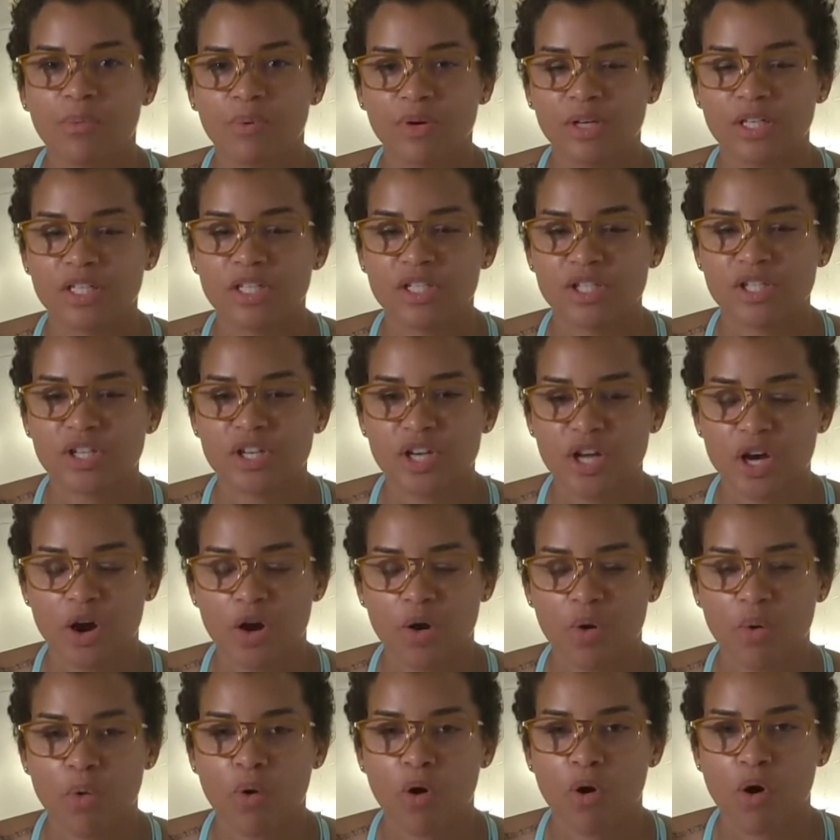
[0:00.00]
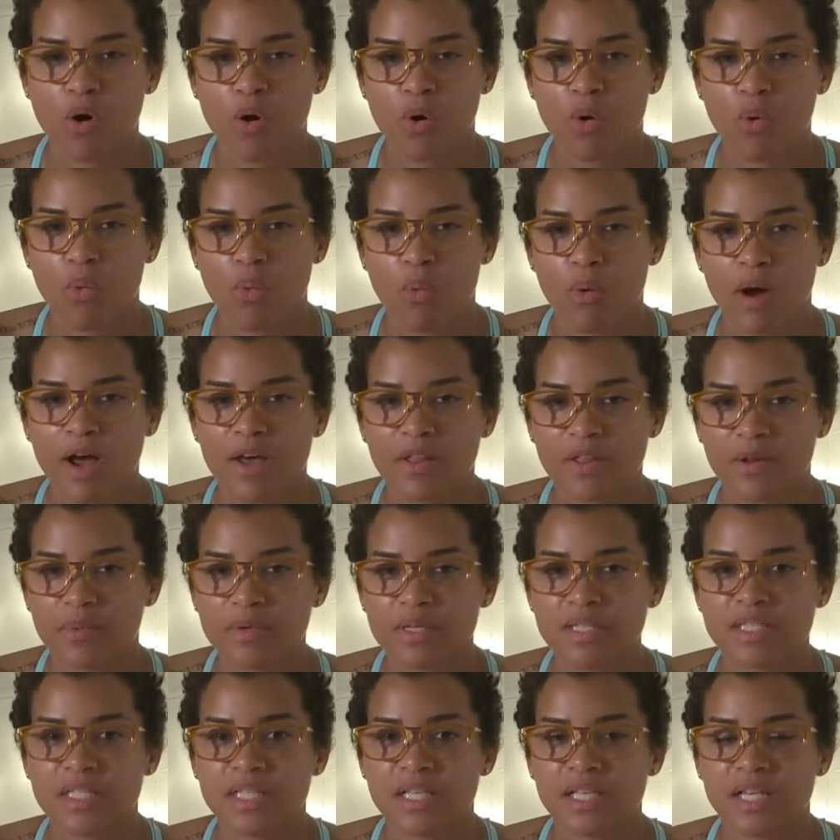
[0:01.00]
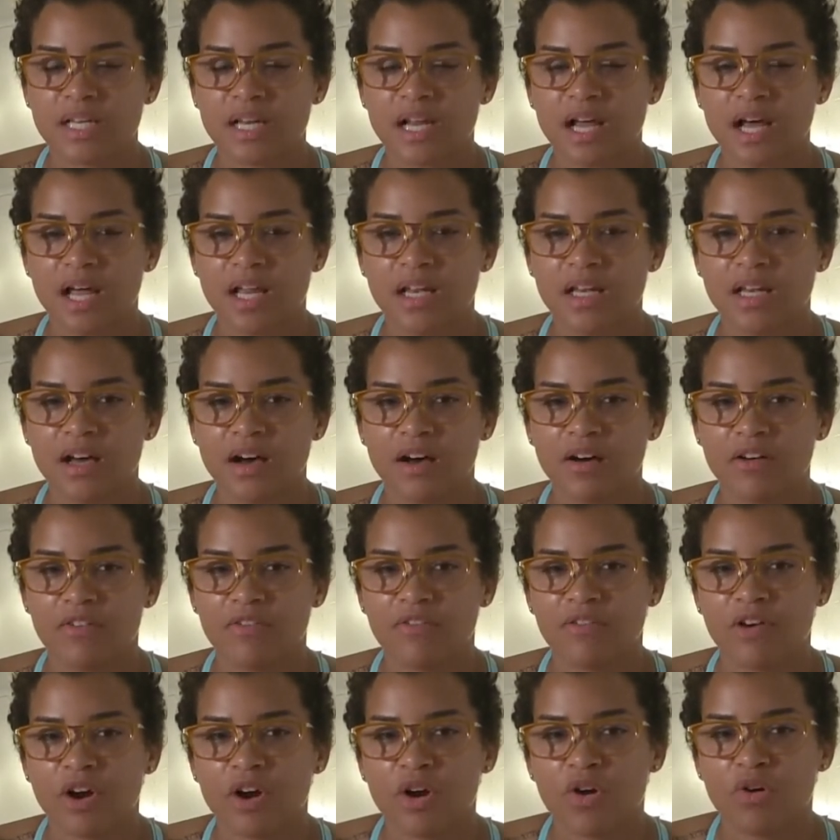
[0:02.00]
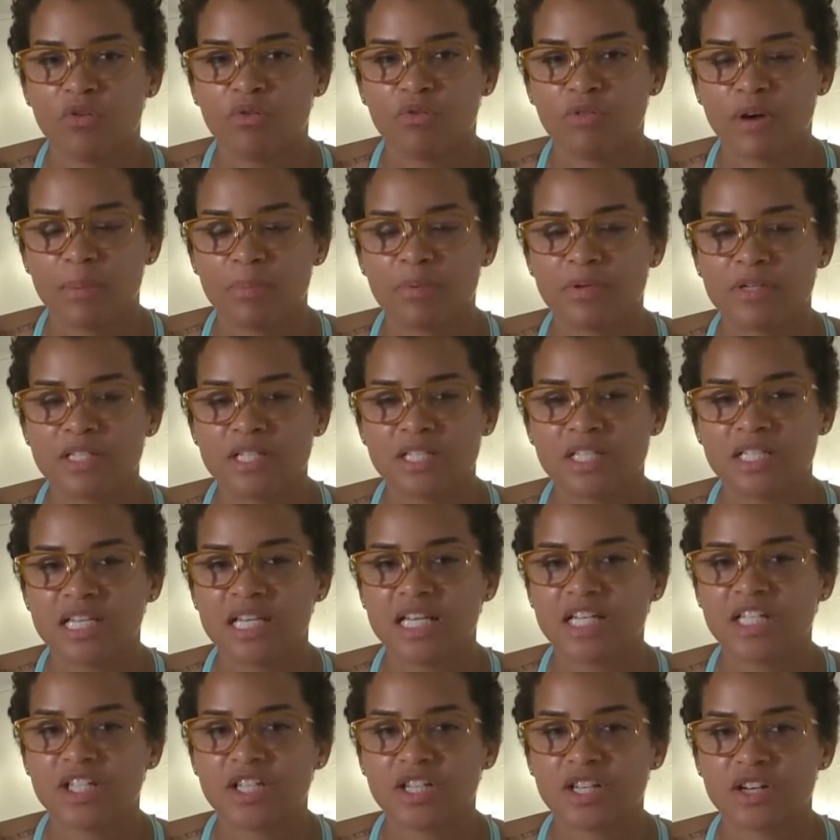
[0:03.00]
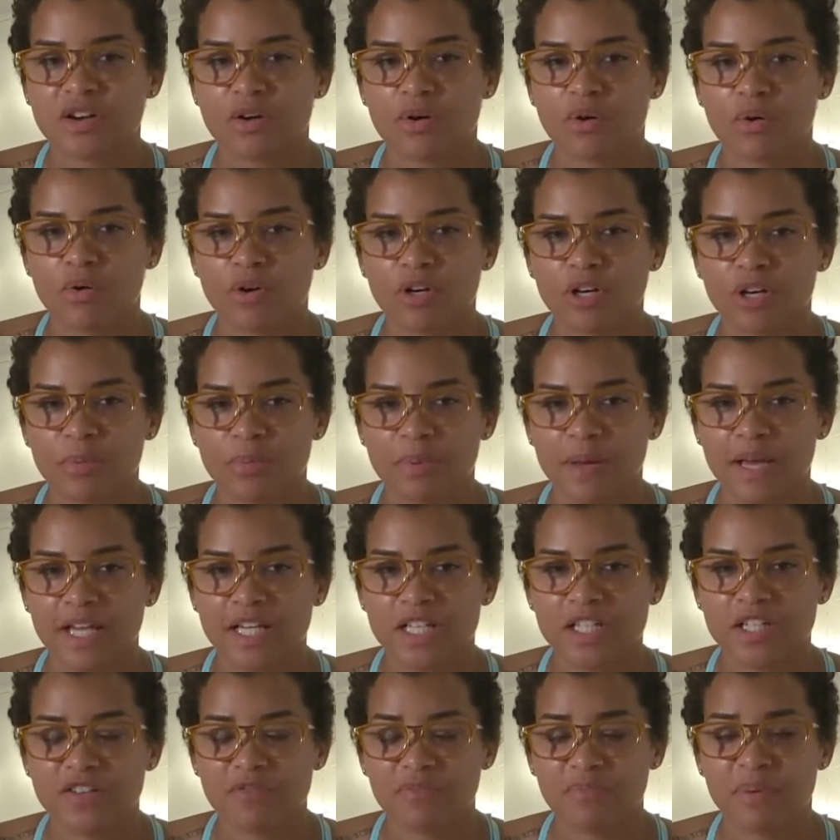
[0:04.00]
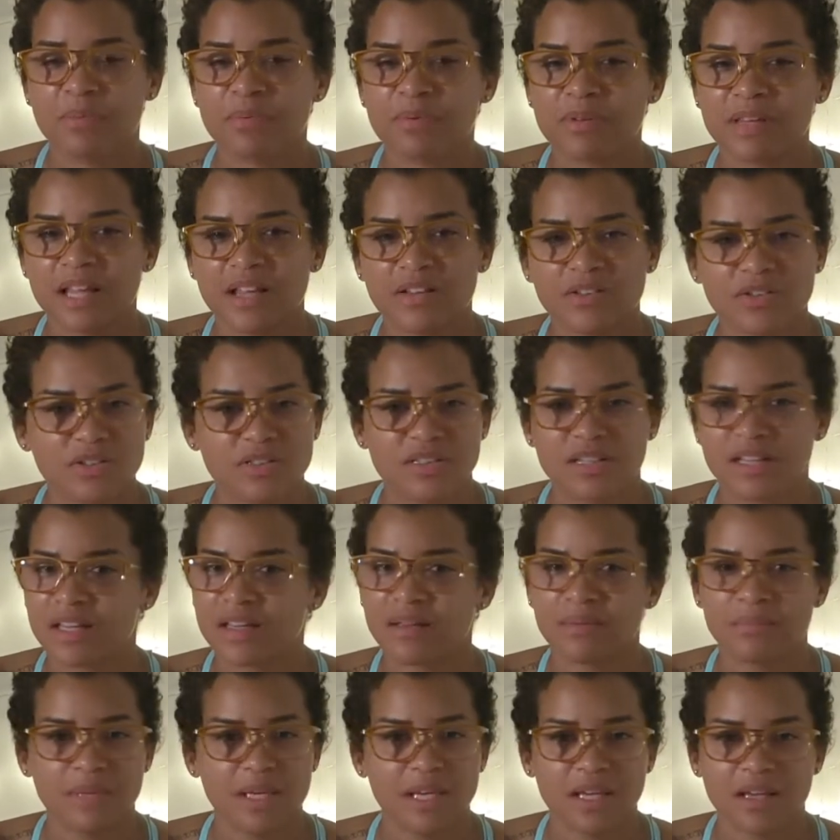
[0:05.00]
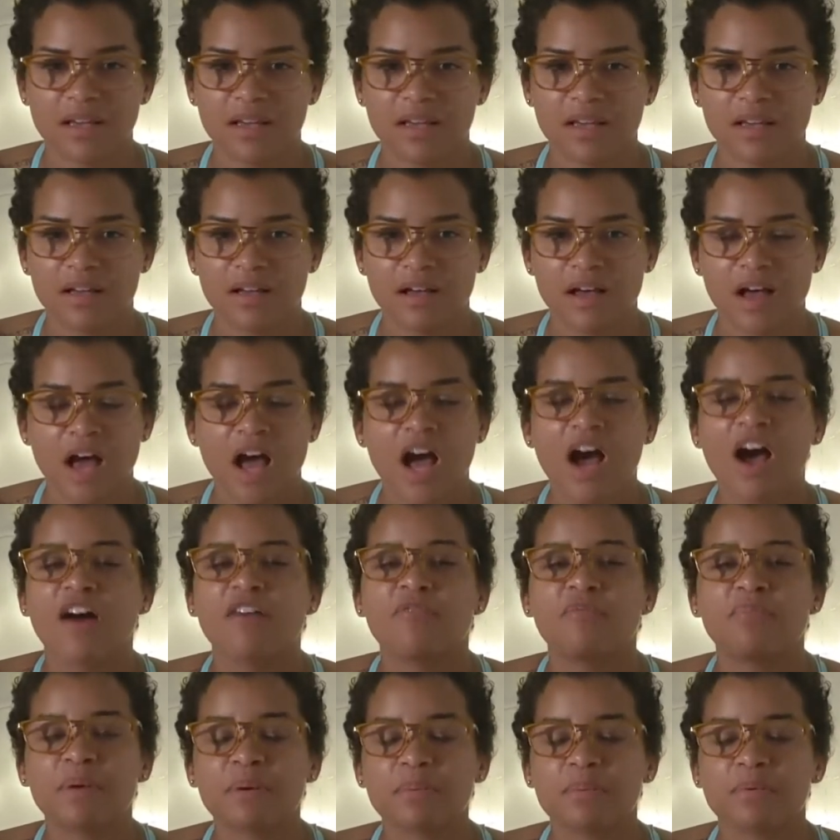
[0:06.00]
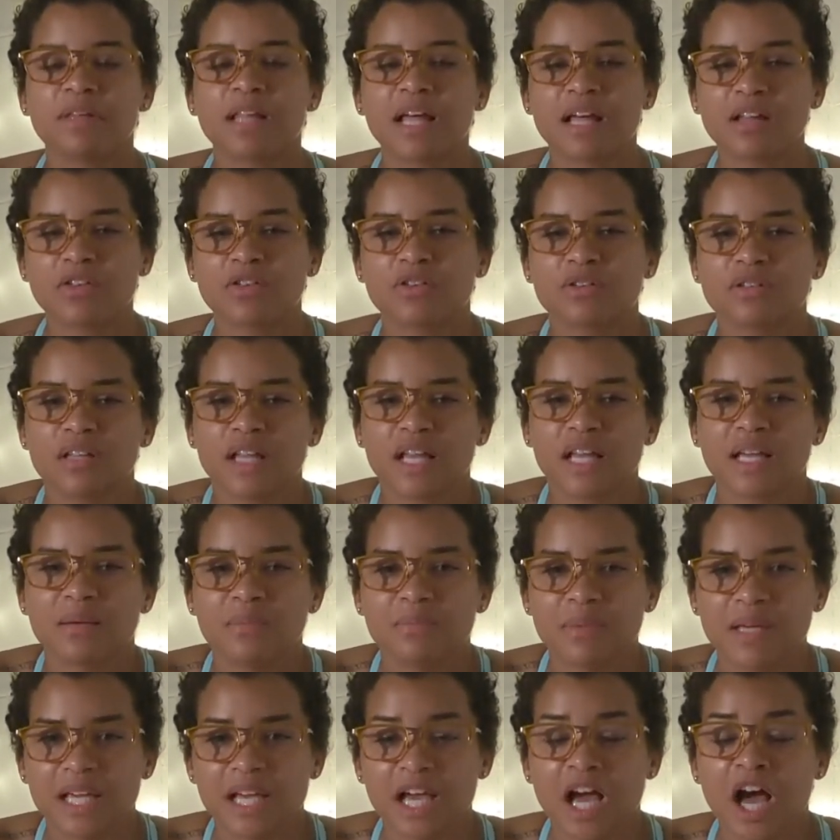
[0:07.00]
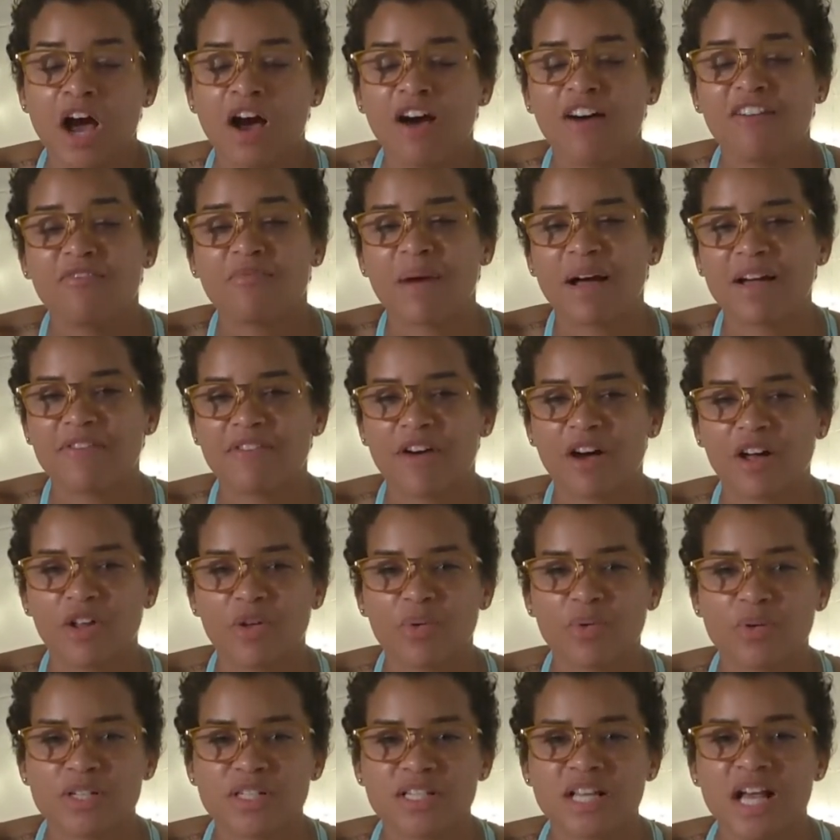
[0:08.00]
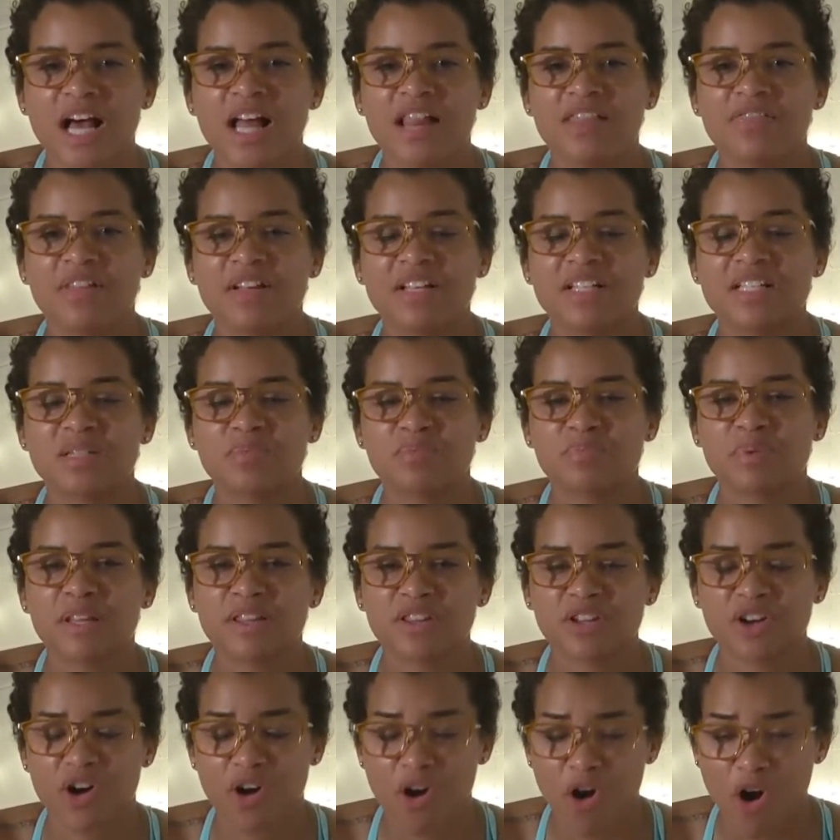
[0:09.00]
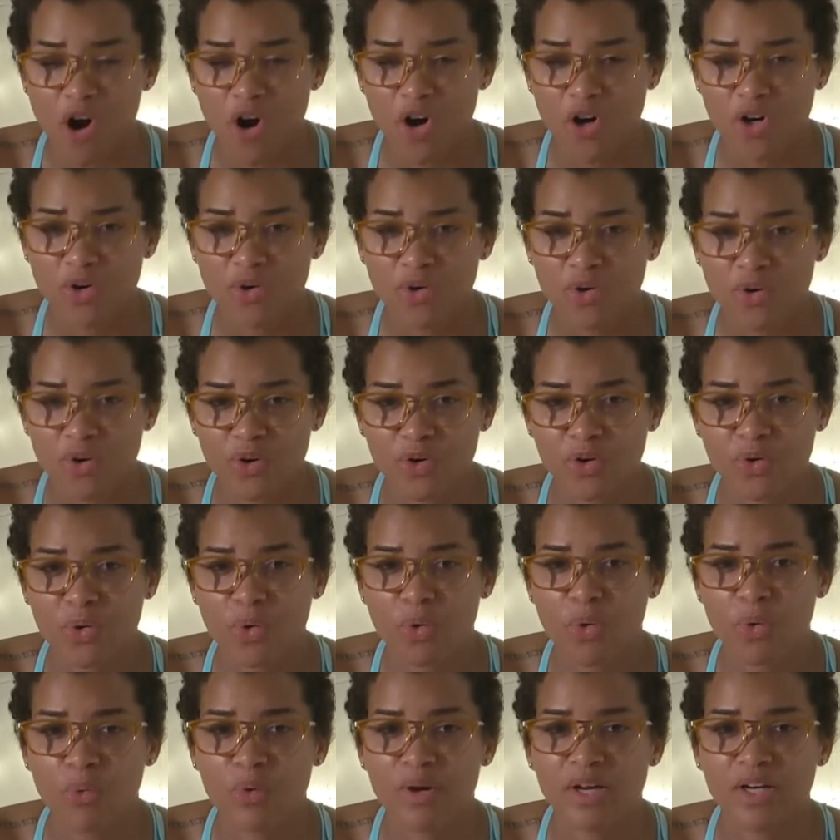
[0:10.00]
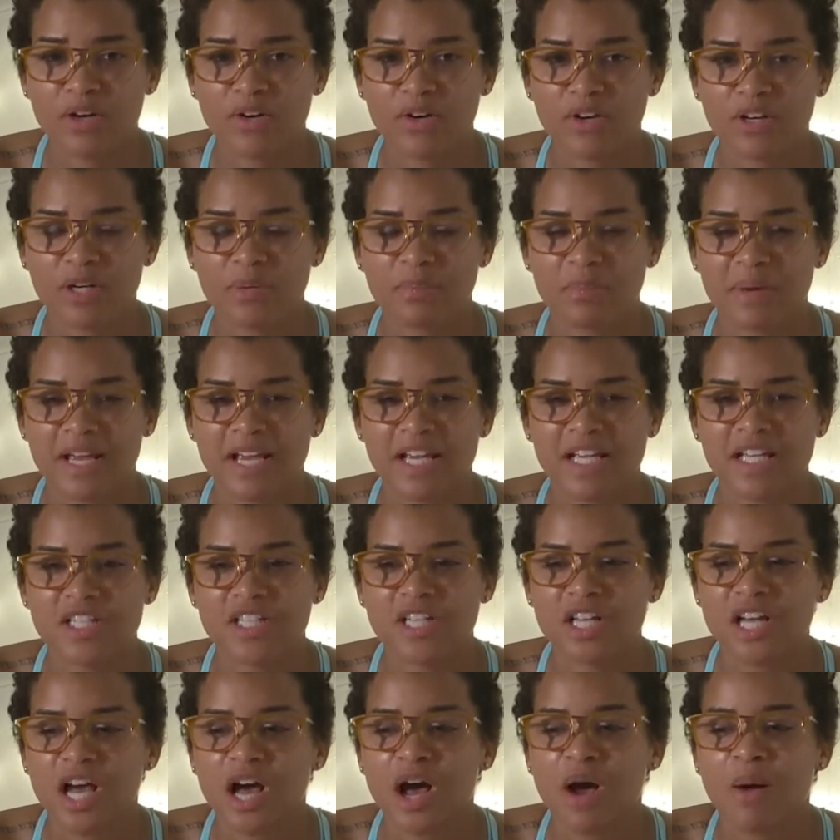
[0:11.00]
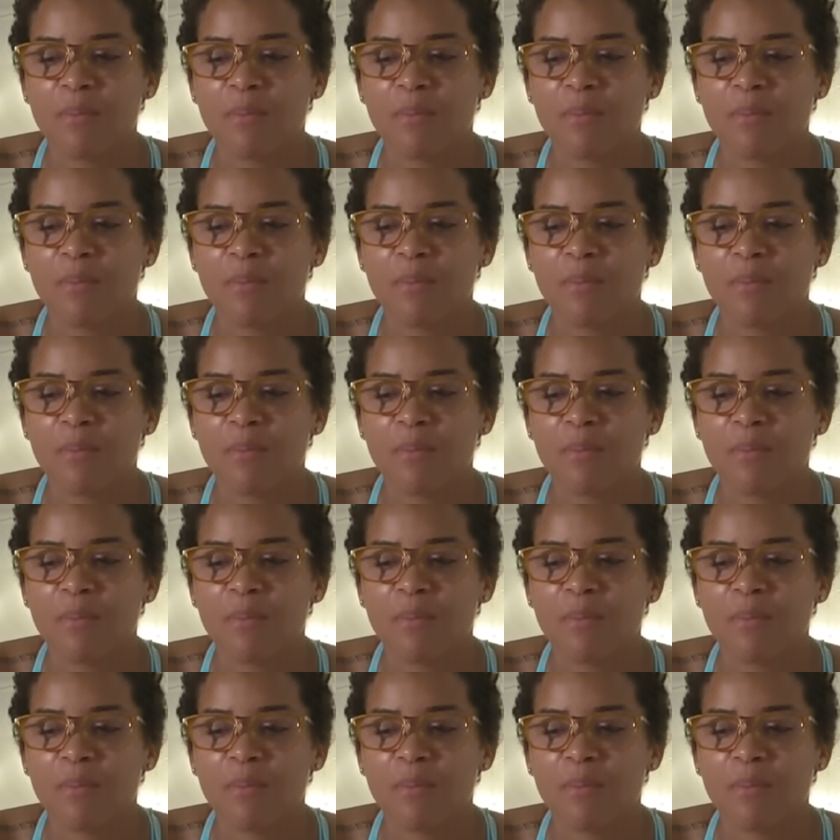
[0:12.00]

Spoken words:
wanted to know why there isn't enough representation on your page of people that looked like me, of people that looked like me, of my followers that spend their hard-earned coin on your page.